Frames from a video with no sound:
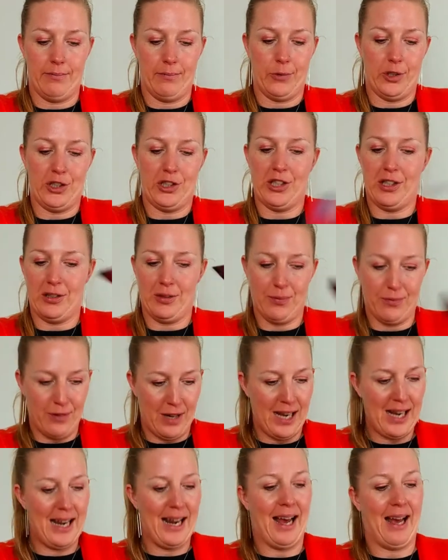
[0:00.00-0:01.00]
Which is
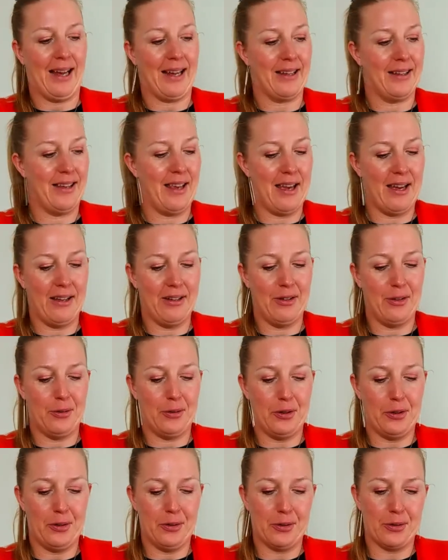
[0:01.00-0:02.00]
really like, yeah,
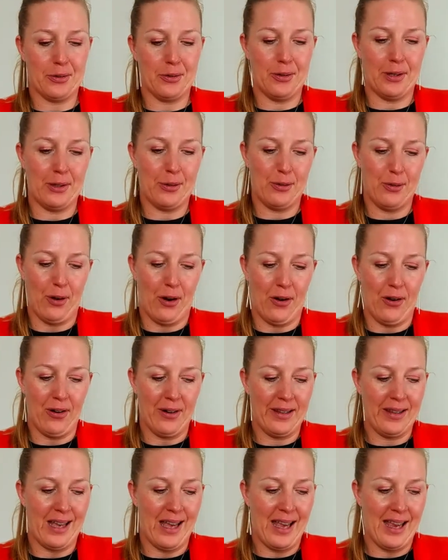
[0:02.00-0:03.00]
no, you're not going to
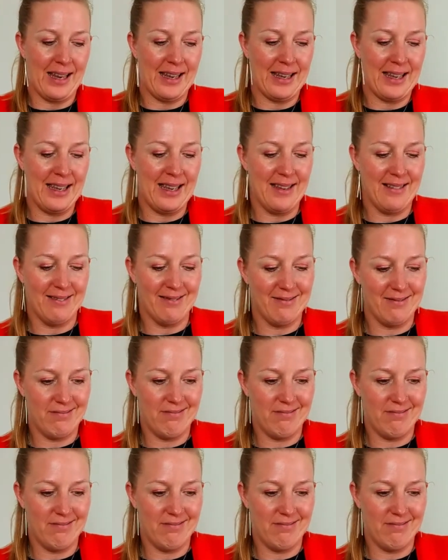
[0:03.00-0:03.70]
hold any